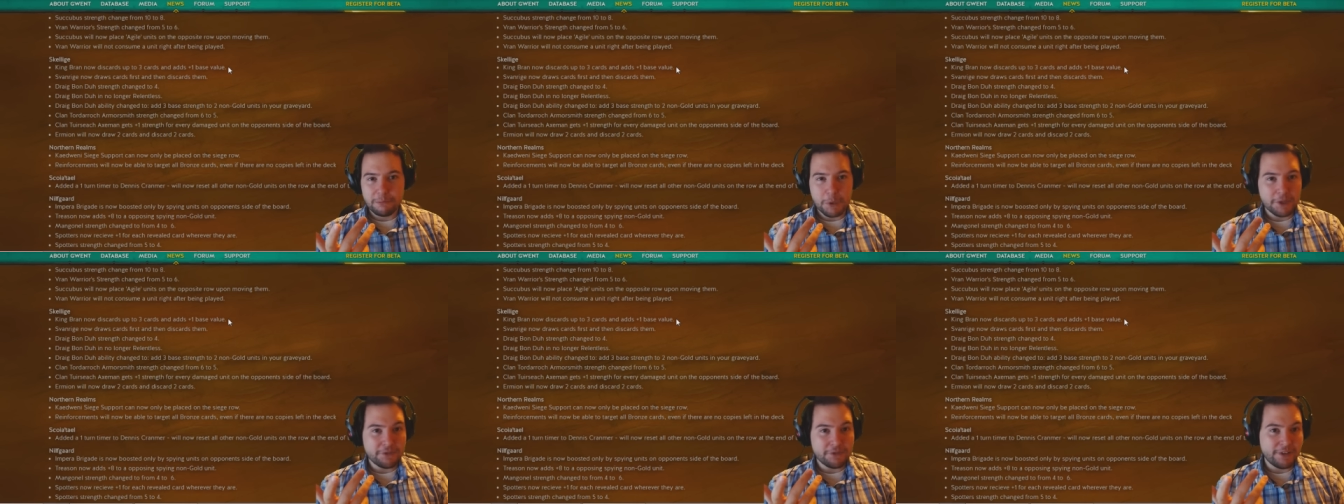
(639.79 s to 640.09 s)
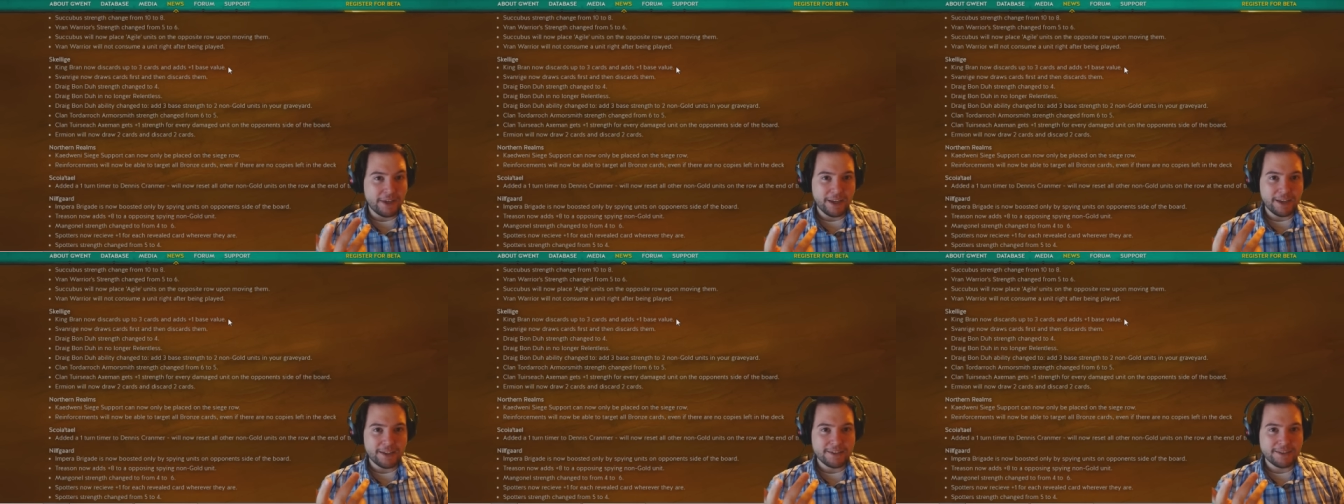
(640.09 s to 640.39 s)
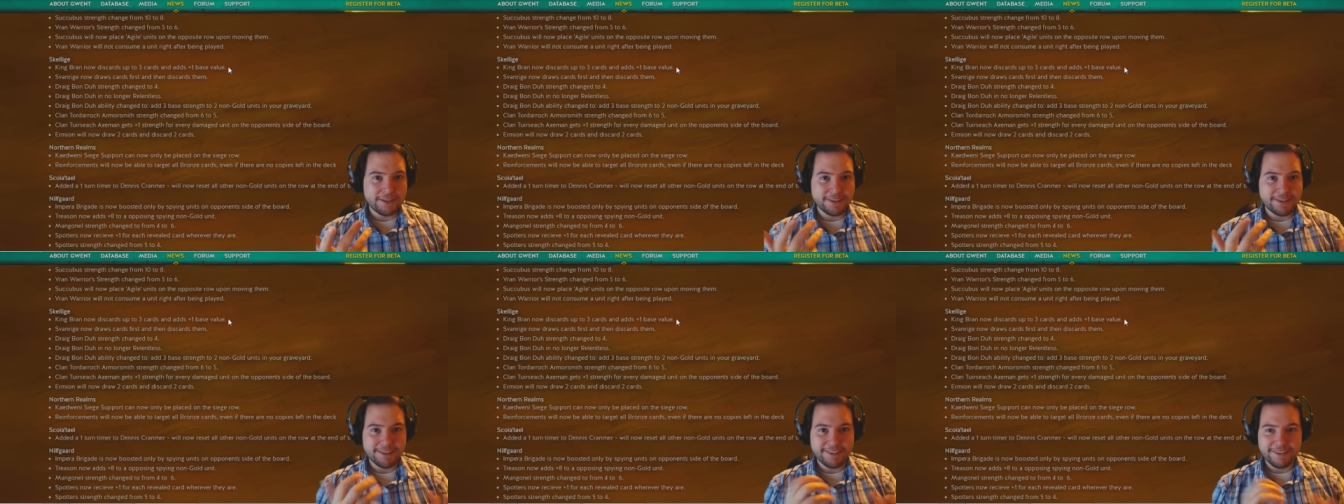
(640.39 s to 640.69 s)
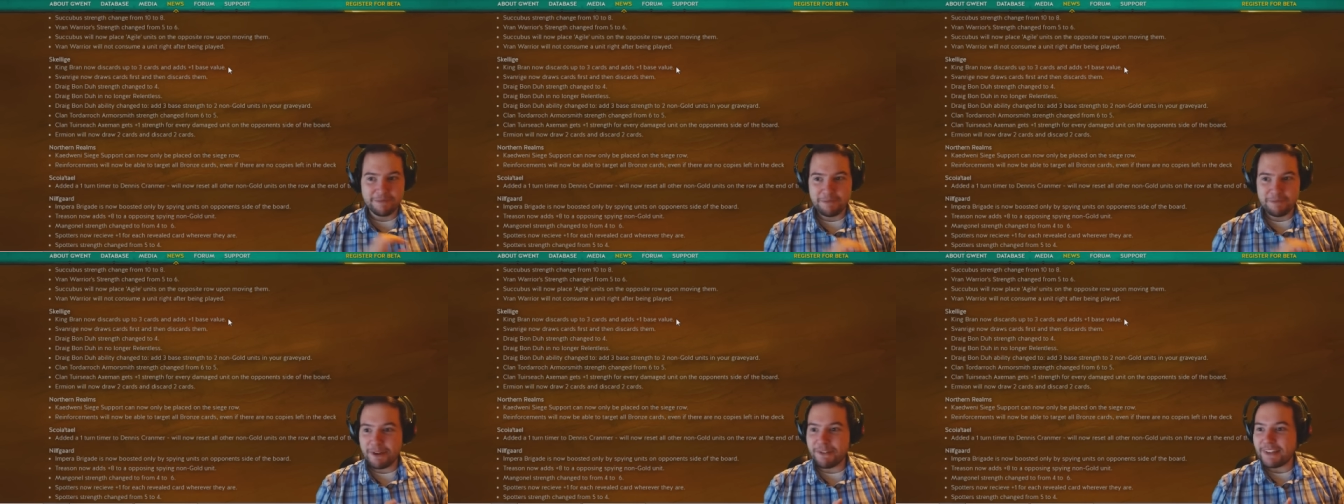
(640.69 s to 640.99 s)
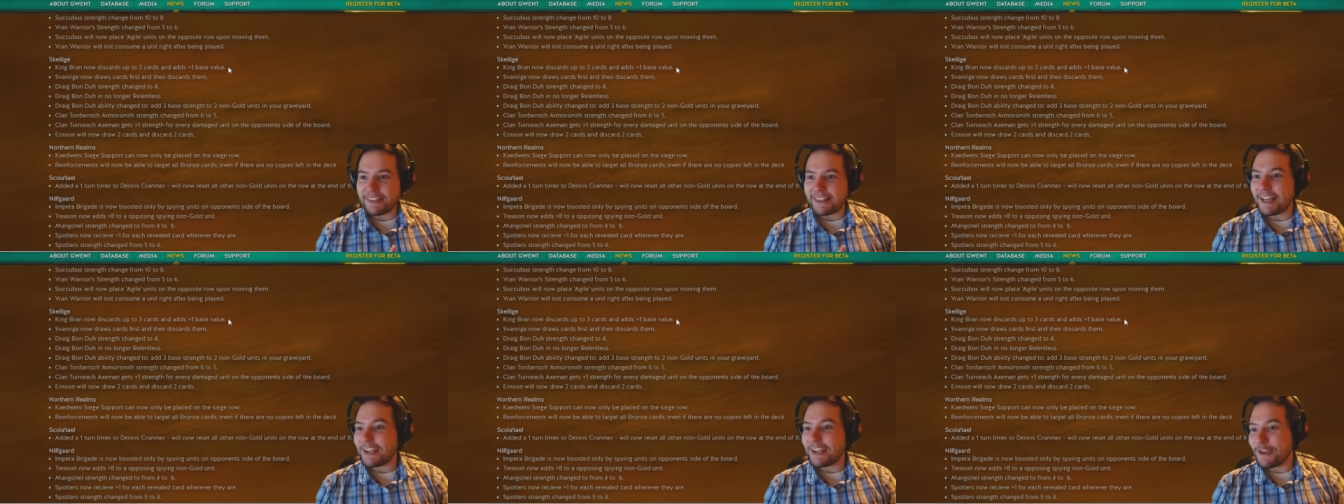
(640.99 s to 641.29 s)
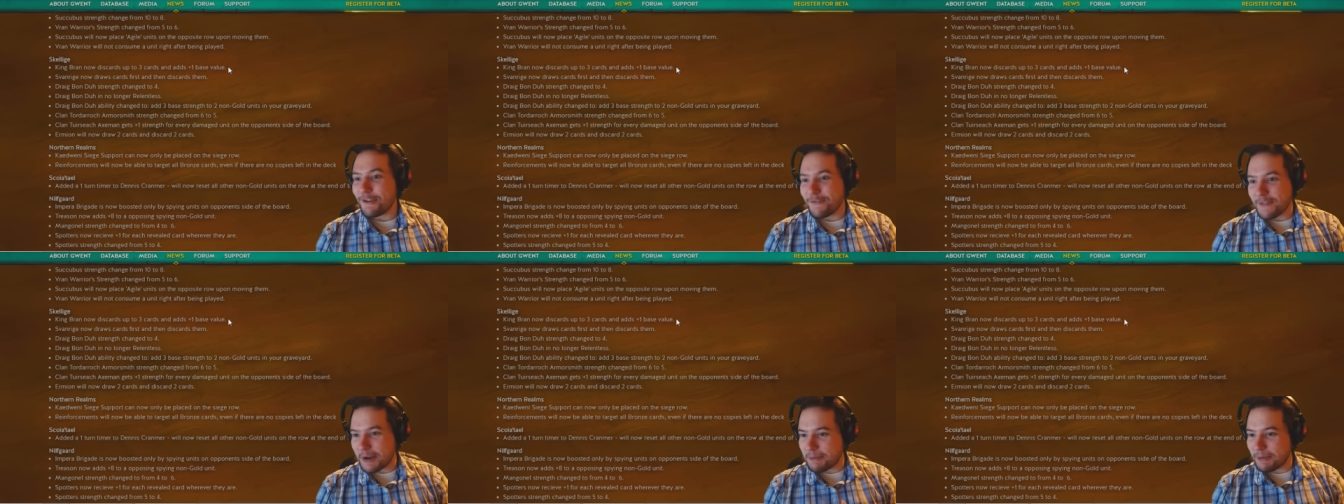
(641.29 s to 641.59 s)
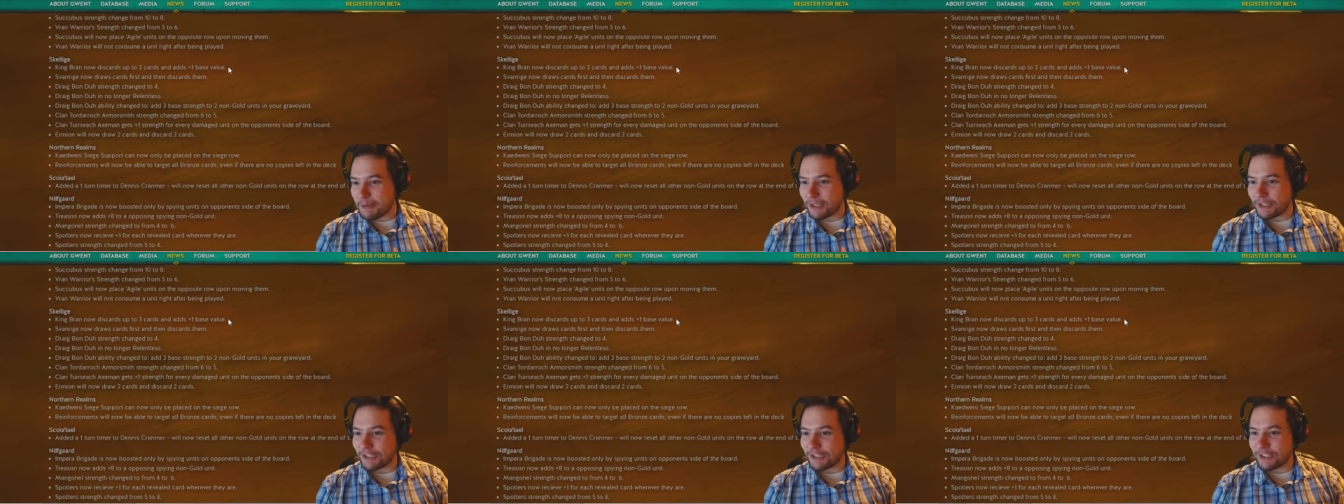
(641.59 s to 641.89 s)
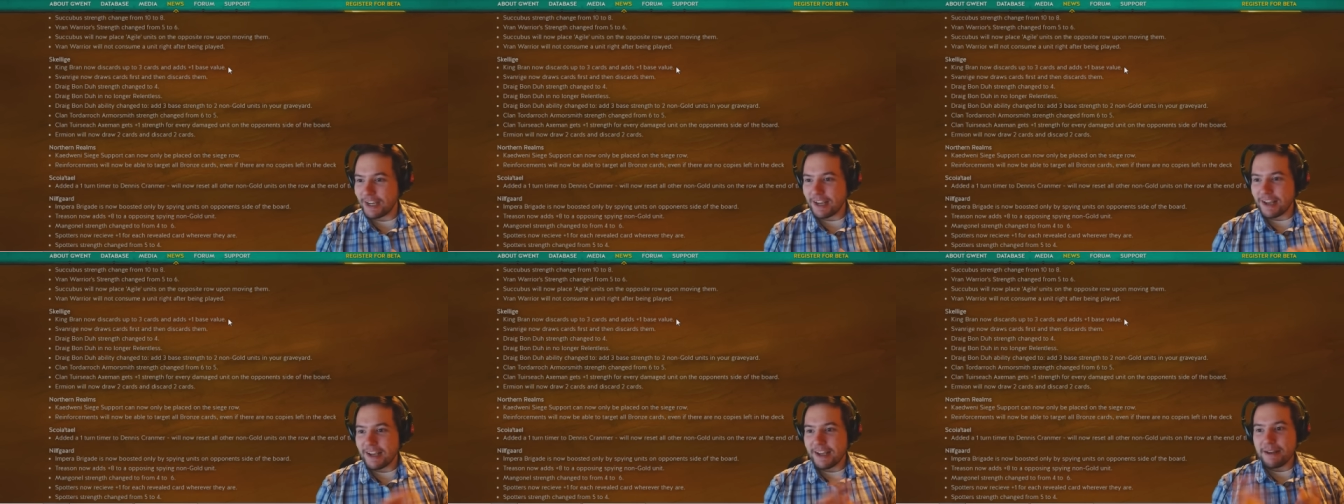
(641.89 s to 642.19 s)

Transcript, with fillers: Perfect. Perfect. Thank you very much.